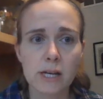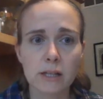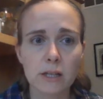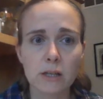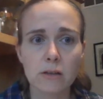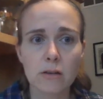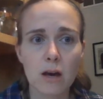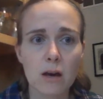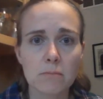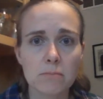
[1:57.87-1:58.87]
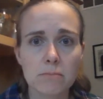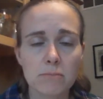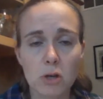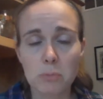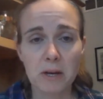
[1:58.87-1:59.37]
telling um,
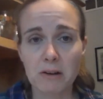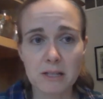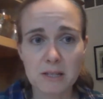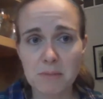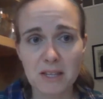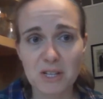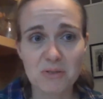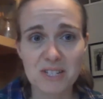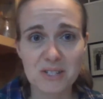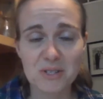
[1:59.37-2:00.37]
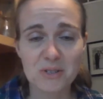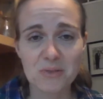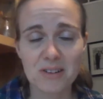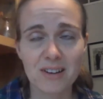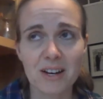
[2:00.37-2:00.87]
your parents something that you didn't do,
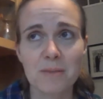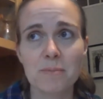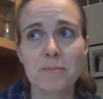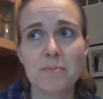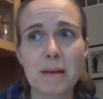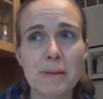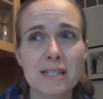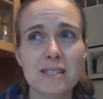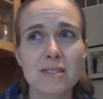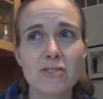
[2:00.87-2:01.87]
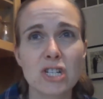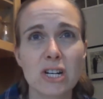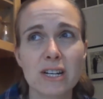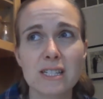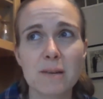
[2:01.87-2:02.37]
or um, maybe sharing